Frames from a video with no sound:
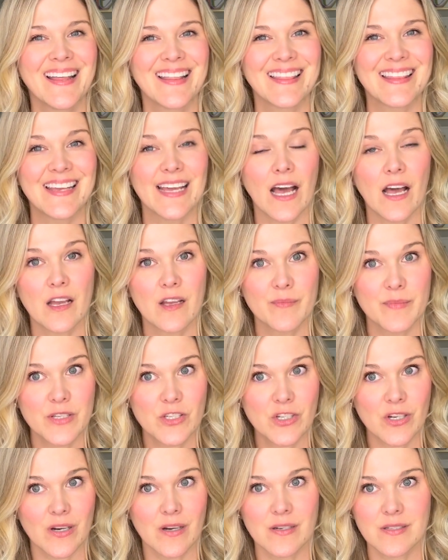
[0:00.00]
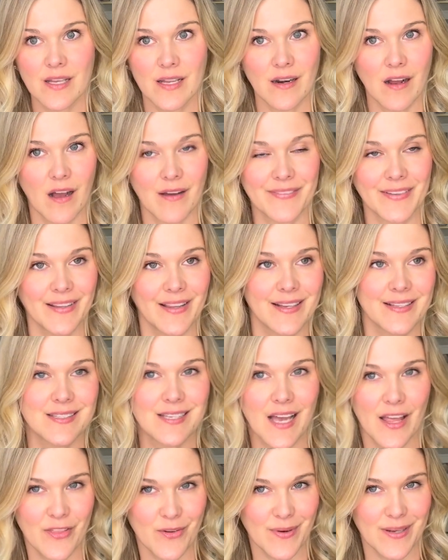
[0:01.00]
The egg matures and ovulates,
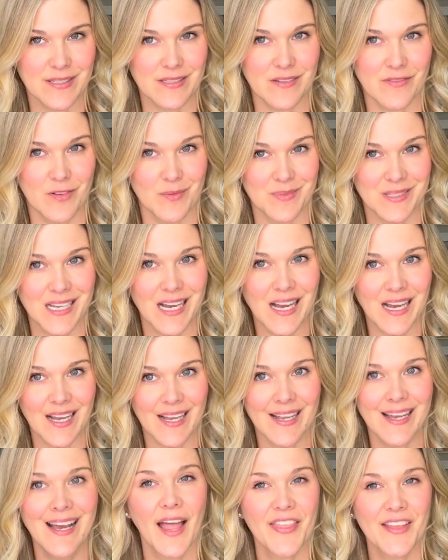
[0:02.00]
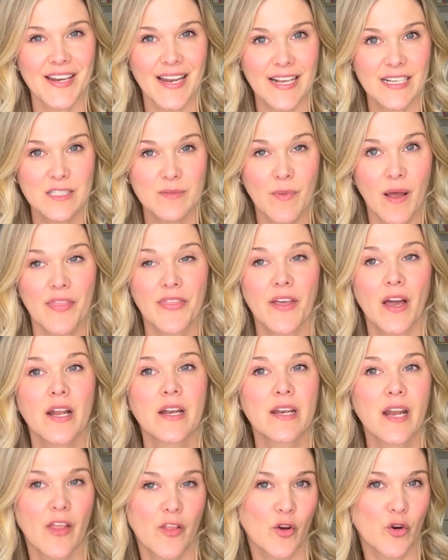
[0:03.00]
and the rest of them die. And the next month,
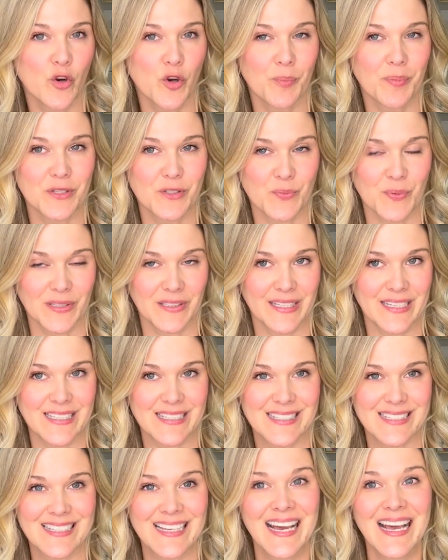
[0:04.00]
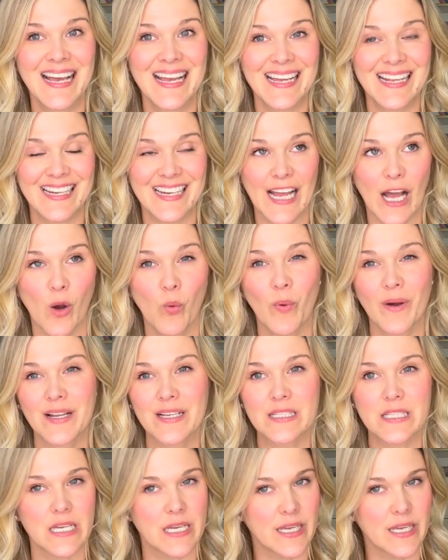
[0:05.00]
another group is released. Now, what is